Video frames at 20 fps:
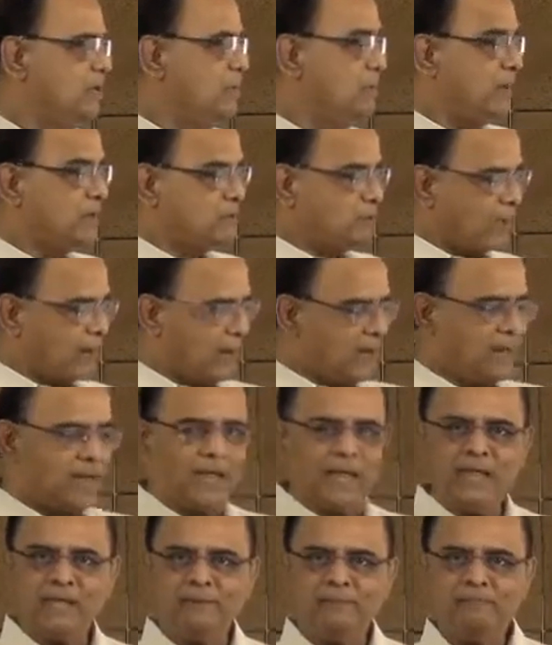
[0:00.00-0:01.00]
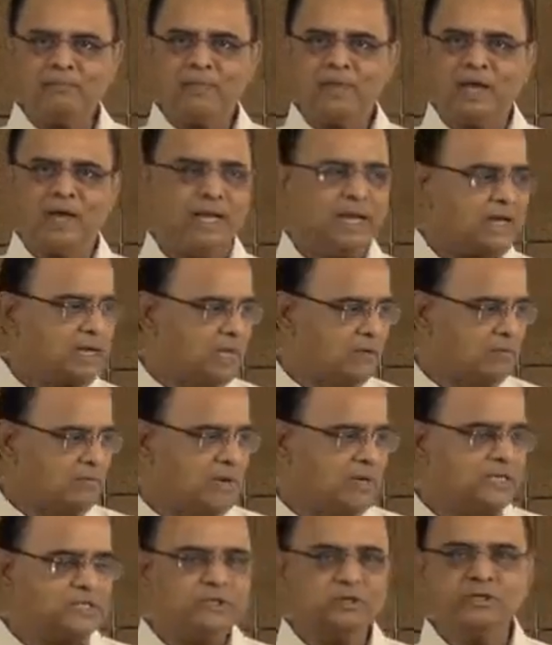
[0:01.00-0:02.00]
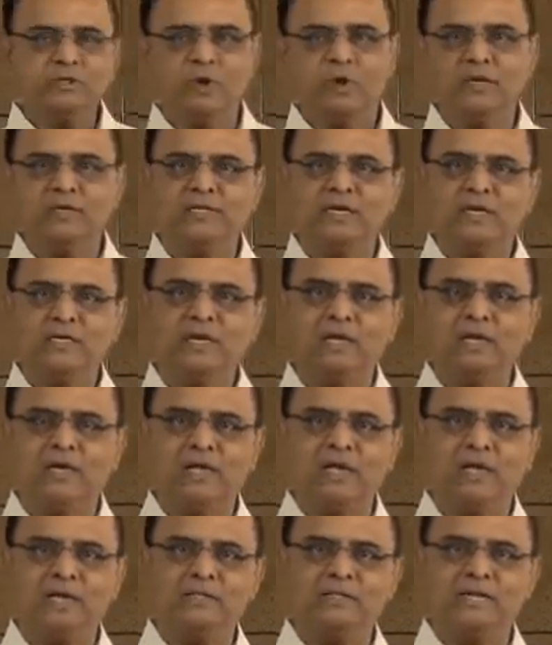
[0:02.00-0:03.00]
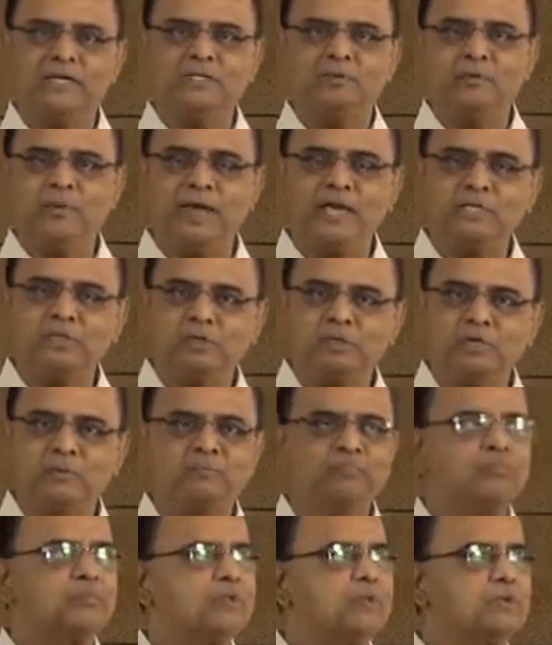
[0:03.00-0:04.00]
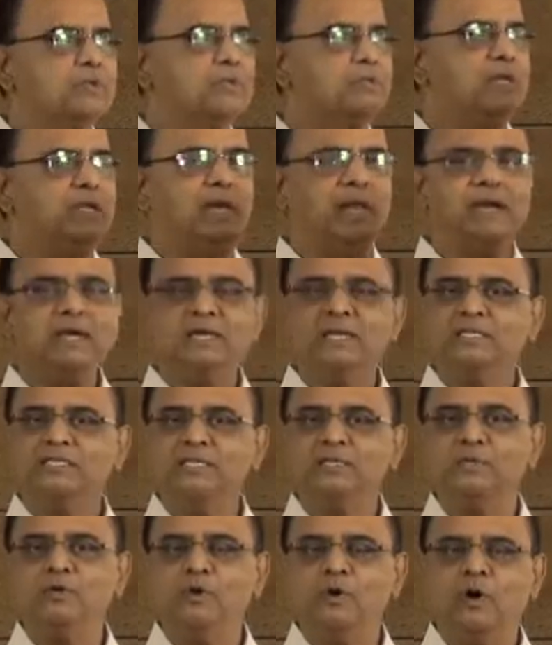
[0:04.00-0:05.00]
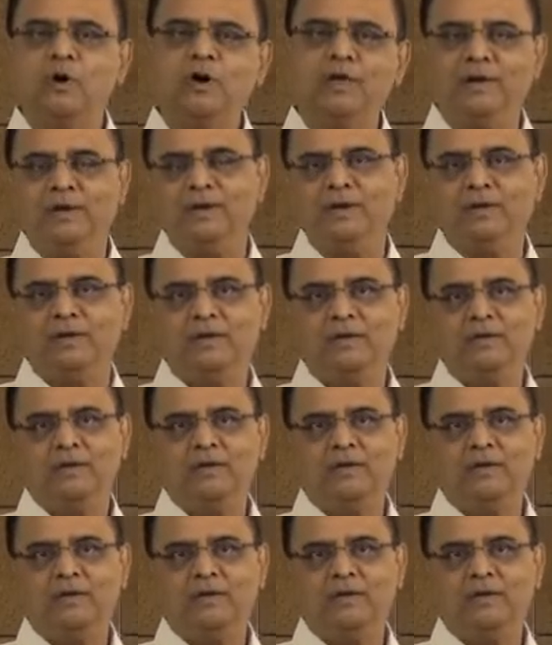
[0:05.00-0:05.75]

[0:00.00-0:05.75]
But one day I come and switch on that switch, the light doesn't go on.